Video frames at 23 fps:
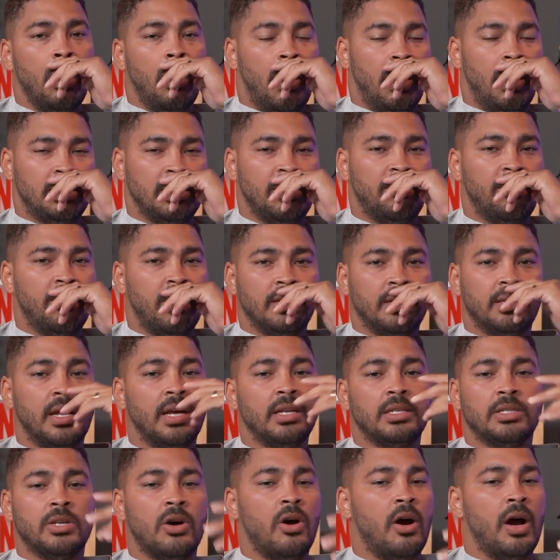
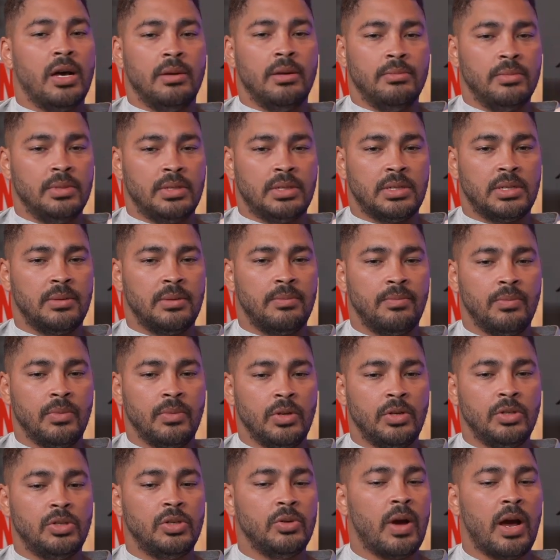at times
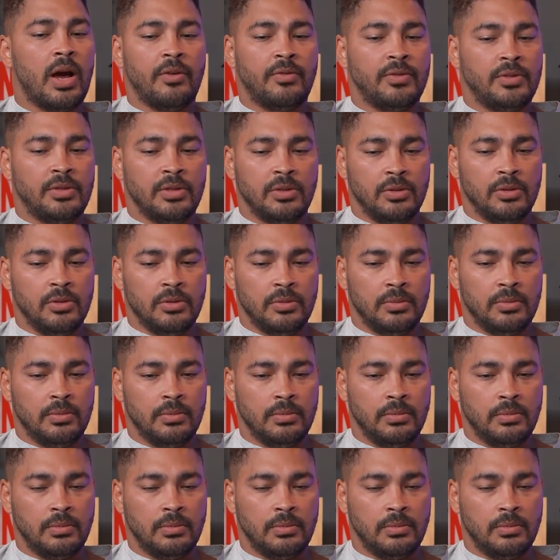you do have to